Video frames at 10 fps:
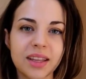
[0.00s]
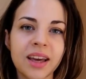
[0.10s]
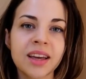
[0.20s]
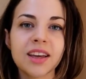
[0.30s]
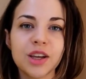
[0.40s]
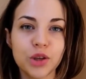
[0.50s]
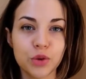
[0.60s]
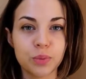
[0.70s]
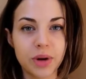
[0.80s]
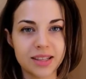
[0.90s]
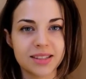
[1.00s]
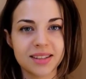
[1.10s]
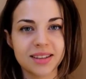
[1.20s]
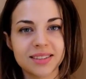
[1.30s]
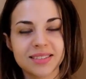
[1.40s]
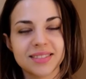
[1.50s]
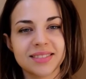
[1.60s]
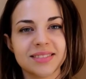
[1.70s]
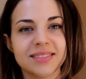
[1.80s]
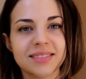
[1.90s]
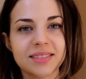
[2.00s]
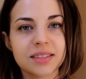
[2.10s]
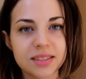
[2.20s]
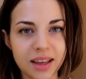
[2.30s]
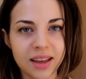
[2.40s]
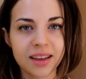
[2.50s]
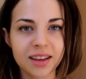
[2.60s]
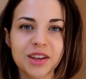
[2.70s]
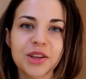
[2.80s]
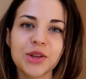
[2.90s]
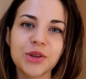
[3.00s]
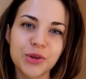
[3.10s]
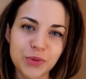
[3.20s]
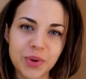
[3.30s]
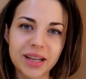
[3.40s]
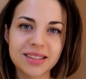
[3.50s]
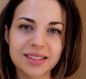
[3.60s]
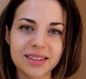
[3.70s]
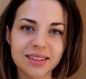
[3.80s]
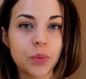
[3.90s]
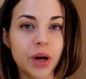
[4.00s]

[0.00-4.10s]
te iubesc. Te iubesc.